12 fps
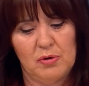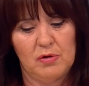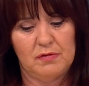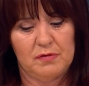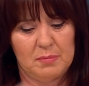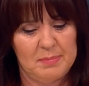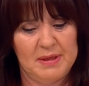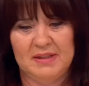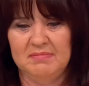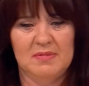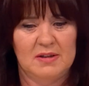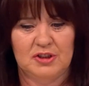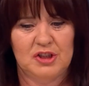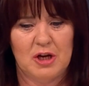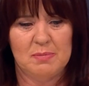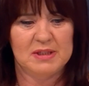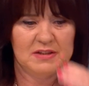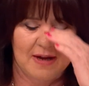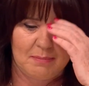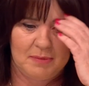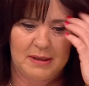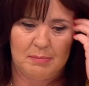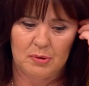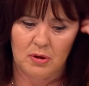all from a big showbiz
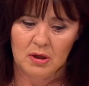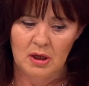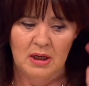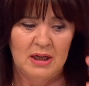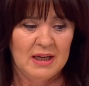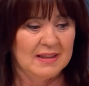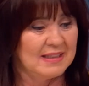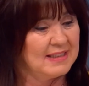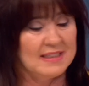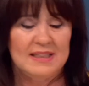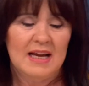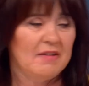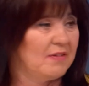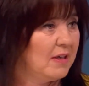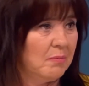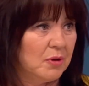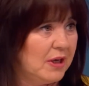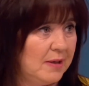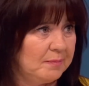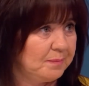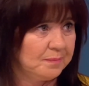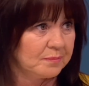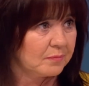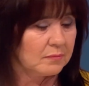family, but they didn't have any money.
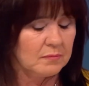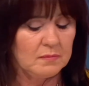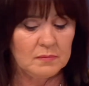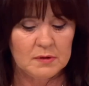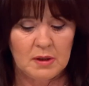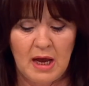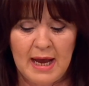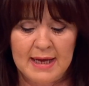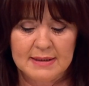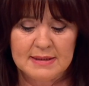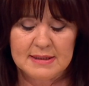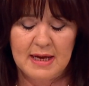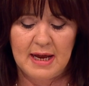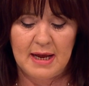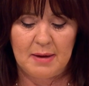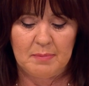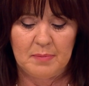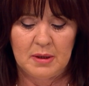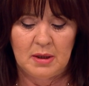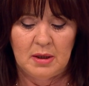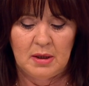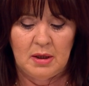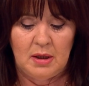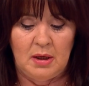Mm. And... Um,
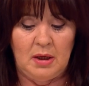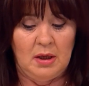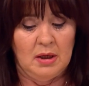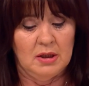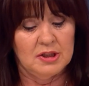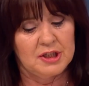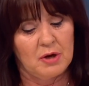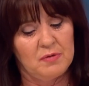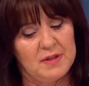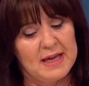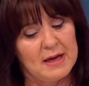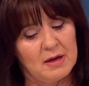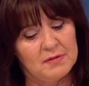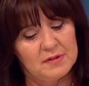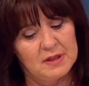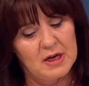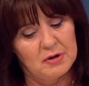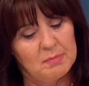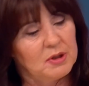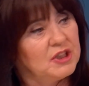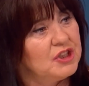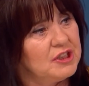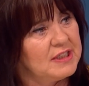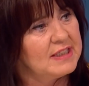So the the only money
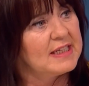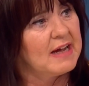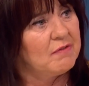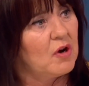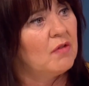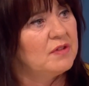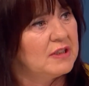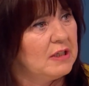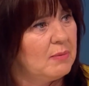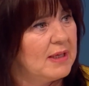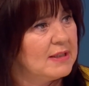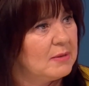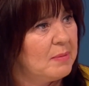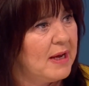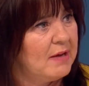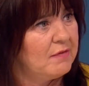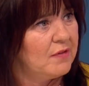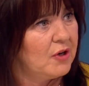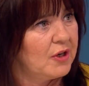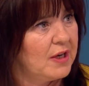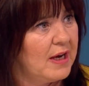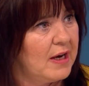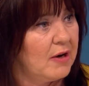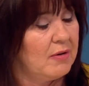she did have obviously went to paying for her
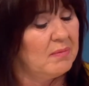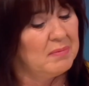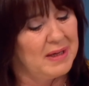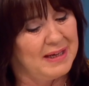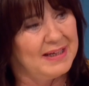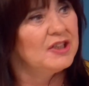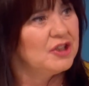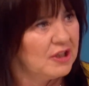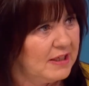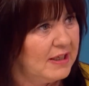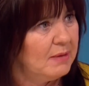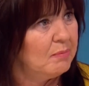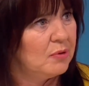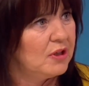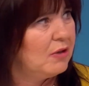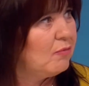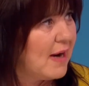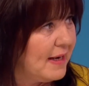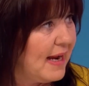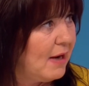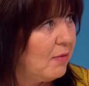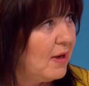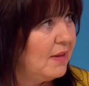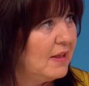care initially, but it ran
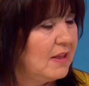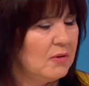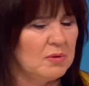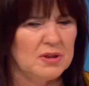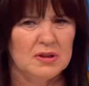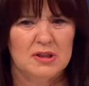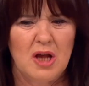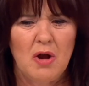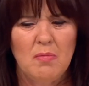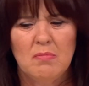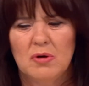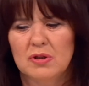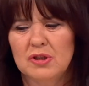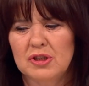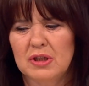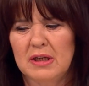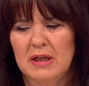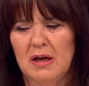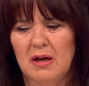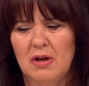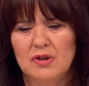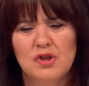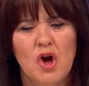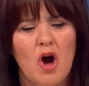out, and then there was so much mm.
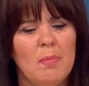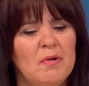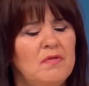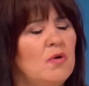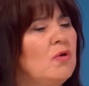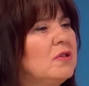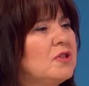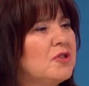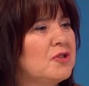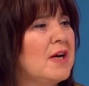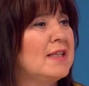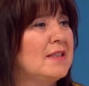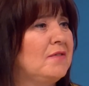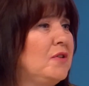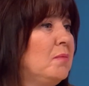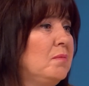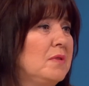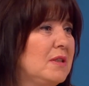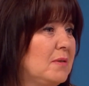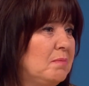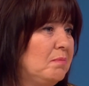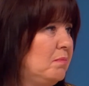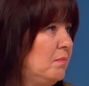on top of all the stress of your, this